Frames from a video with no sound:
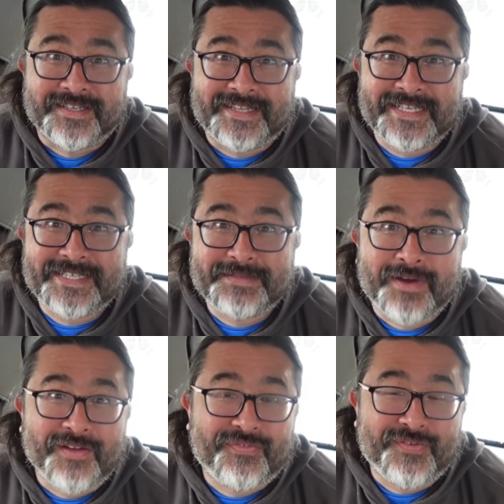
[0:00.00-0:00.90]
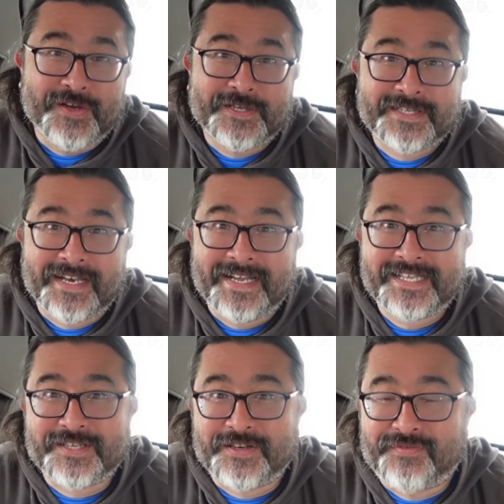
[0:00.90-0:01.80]
this is my first
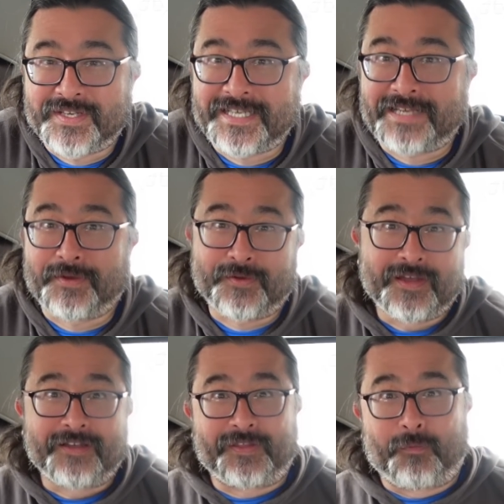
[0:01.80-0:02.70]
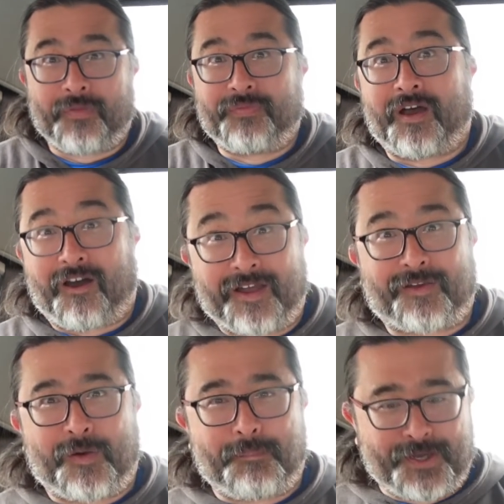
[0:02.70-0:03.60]
lesson for Temu, the one that I
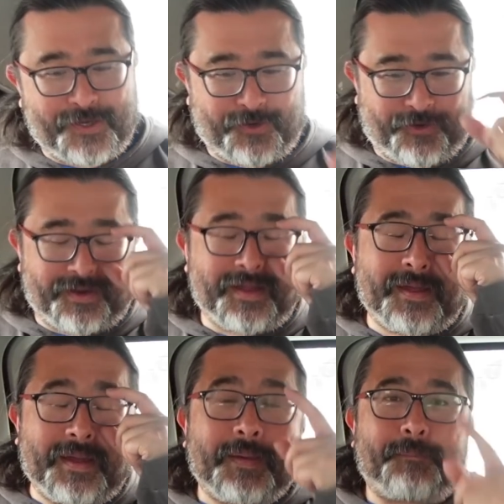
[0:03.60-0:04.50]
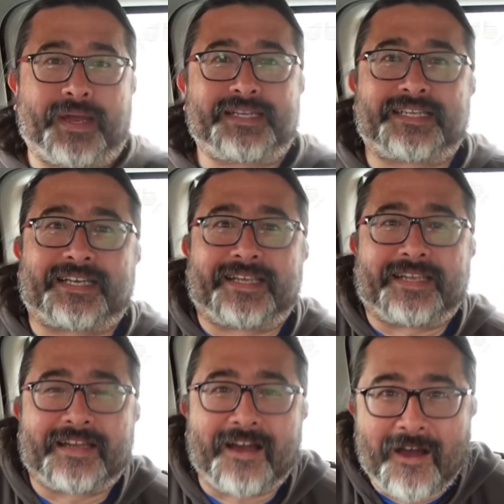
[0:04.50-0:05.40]
got burned on.
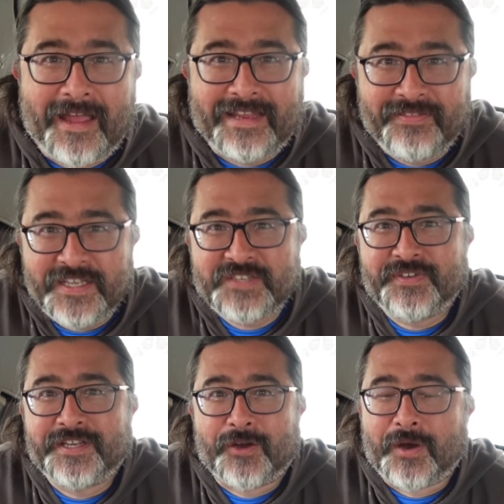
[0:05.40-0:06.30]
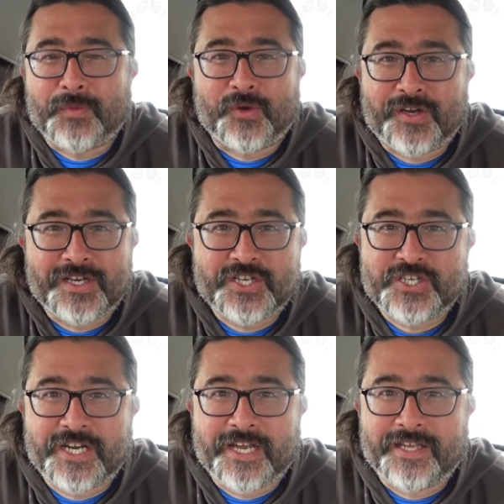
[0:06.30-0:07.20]
Basically, in this video, I'm not going to
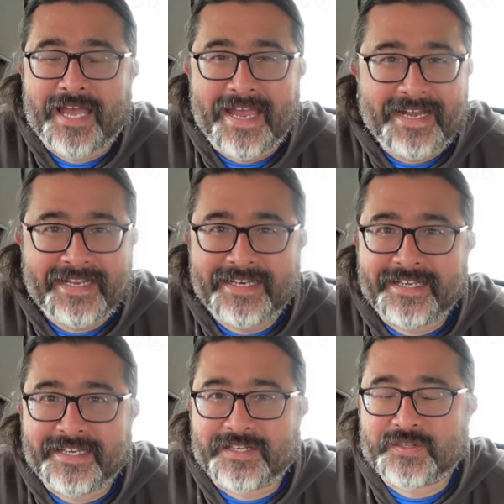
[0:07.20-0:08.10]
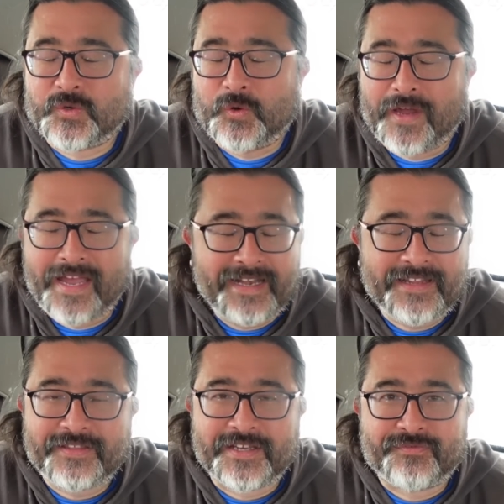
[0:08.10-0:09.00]
share any links or
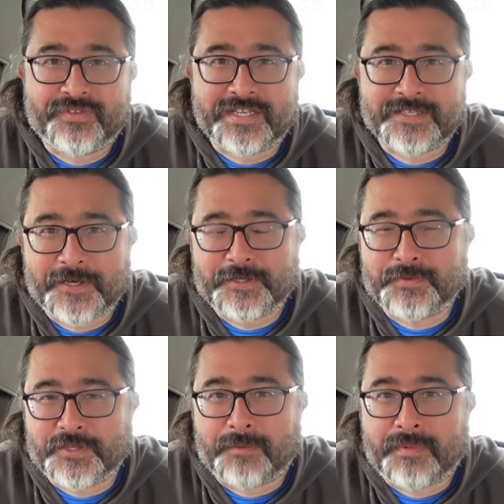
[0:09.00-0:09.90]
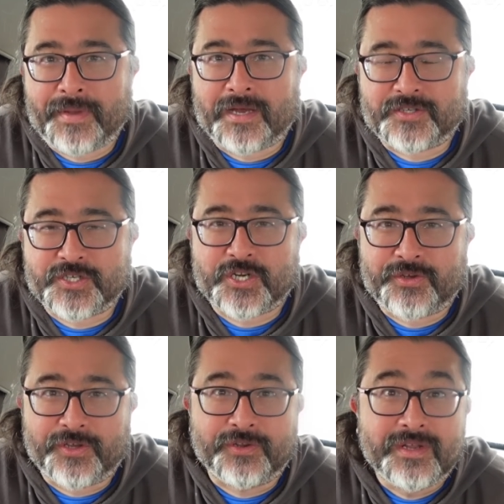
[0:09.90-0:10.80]
anything for these items that I'm about to show
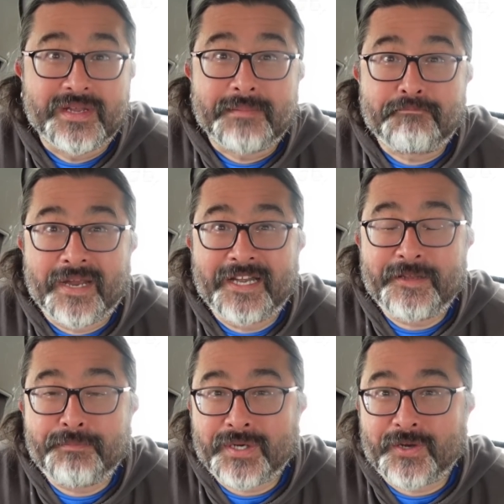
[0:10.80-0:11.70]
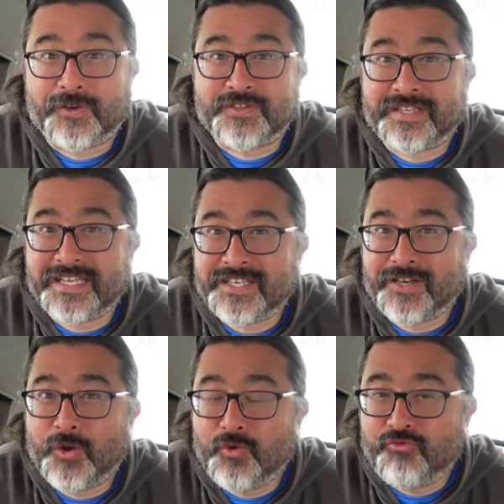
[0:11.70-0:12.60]
you, mainly because there's
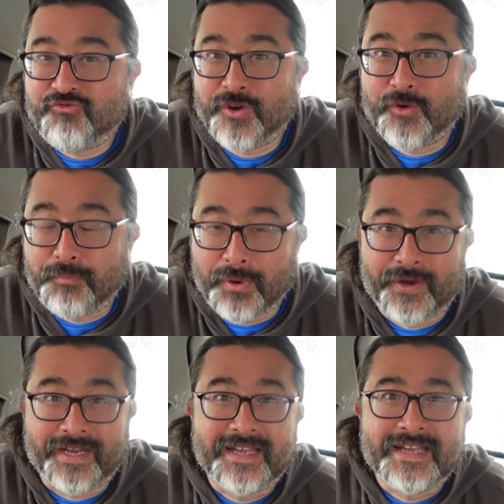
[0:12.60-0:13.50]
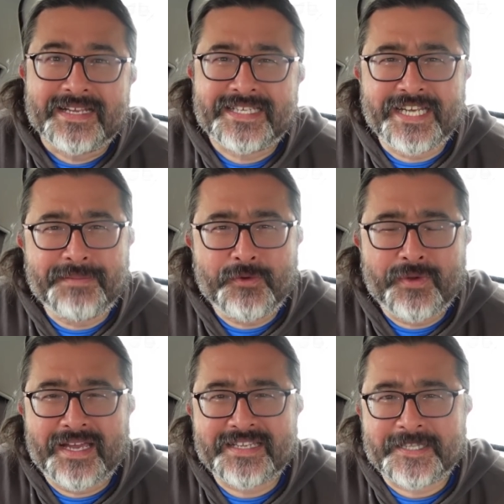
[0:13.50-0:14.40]
no real point. Temu
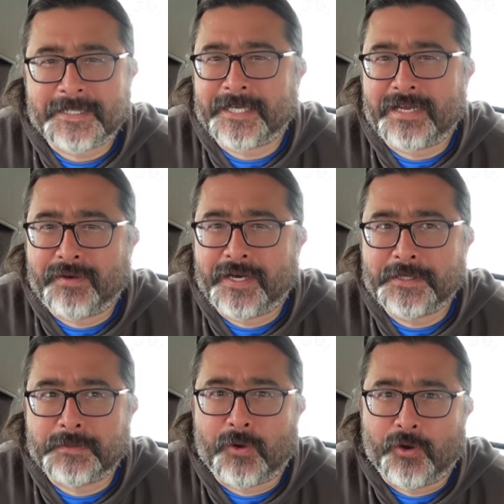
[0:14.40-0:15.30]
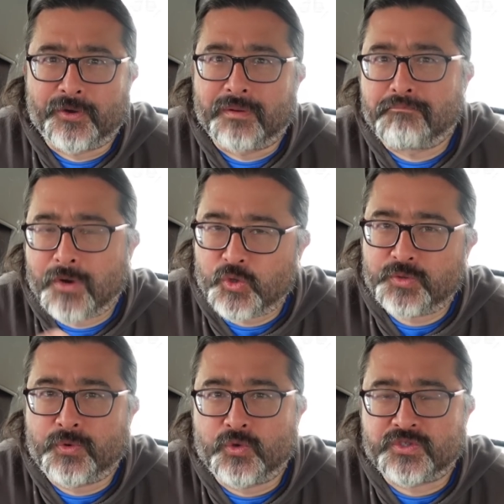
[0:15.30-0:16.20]
has the same item on
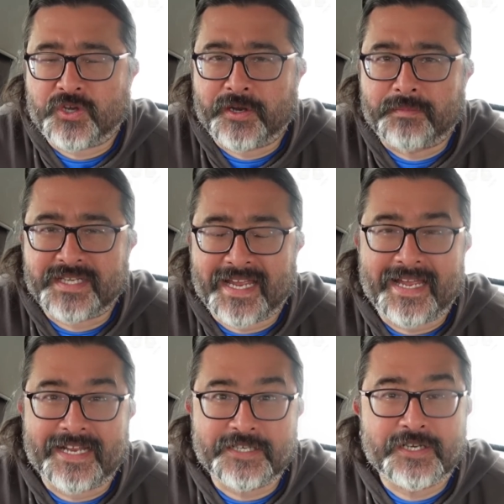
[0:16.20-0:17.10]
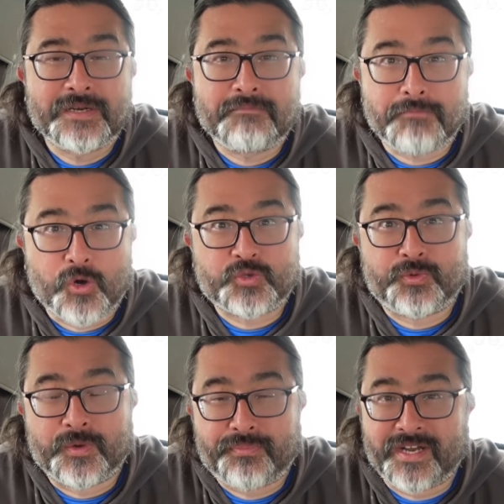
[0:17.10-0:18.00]
multiple times and
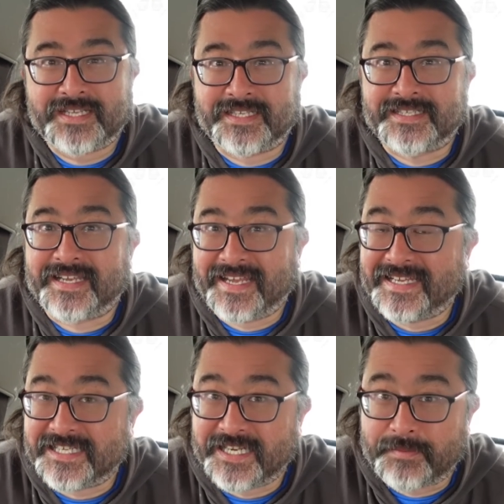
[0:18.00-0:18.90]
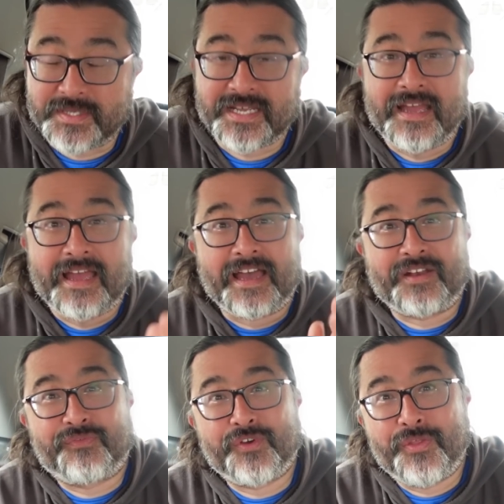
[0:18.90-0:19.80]
multiple prices, it seems. And
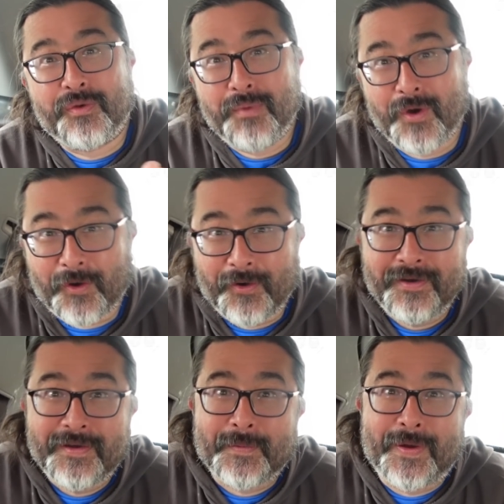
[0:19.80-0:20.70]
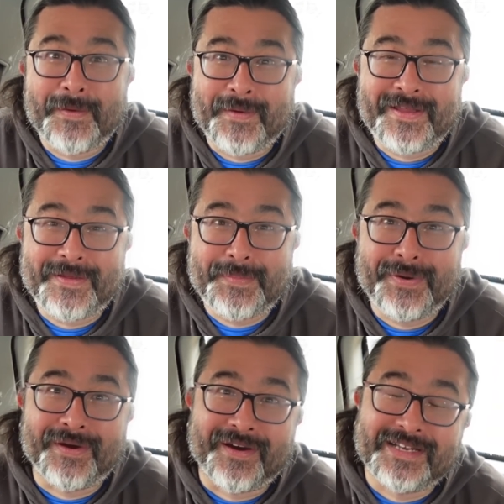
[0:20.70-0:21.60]
furthermore, when you
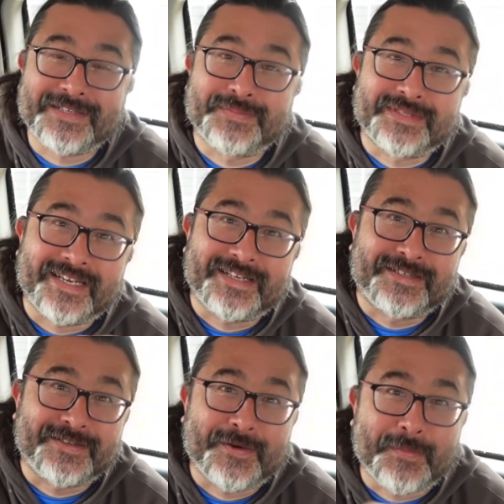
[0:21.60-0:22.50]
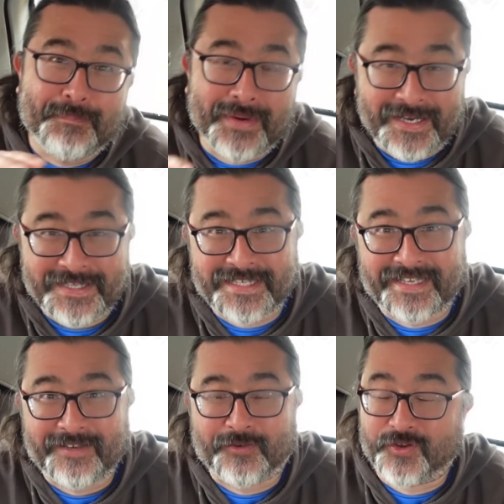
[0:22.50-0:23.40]
put items into your
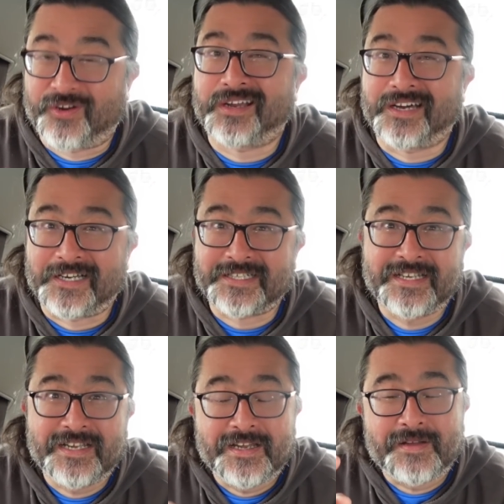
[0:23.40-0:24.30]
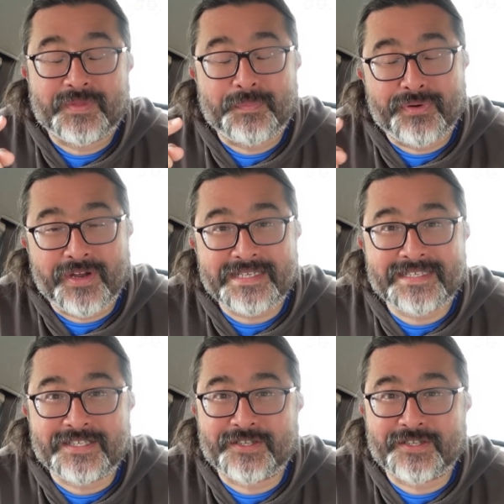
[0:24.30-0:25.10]
basket or your cart, the prices